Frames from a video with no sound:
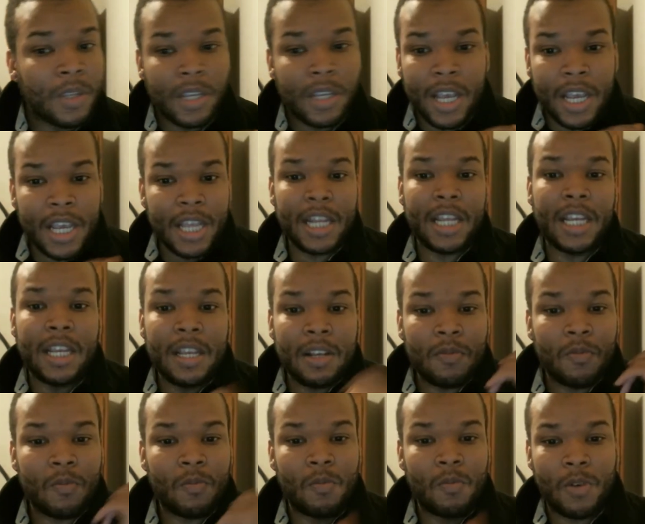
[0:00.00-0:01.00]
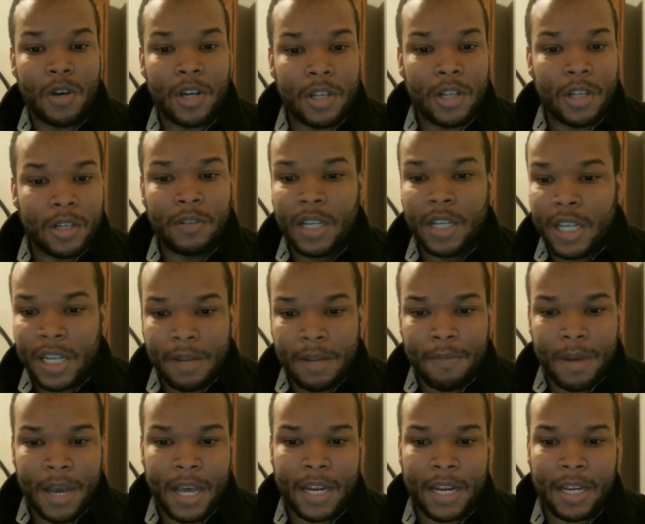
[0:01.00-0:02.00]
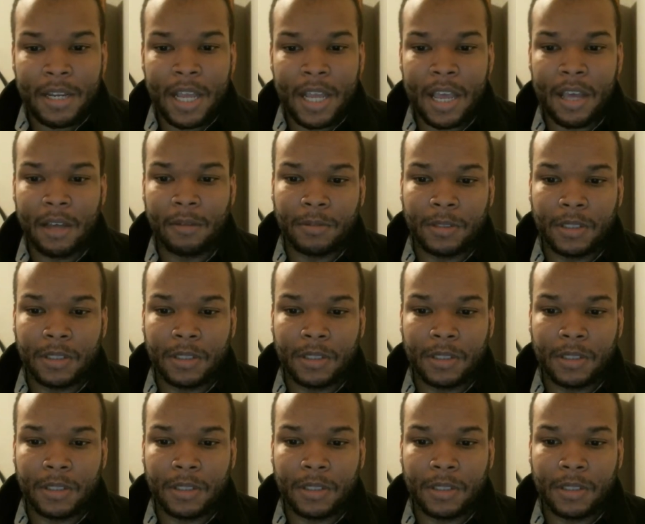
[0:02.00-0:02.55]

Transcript: Anybody helps.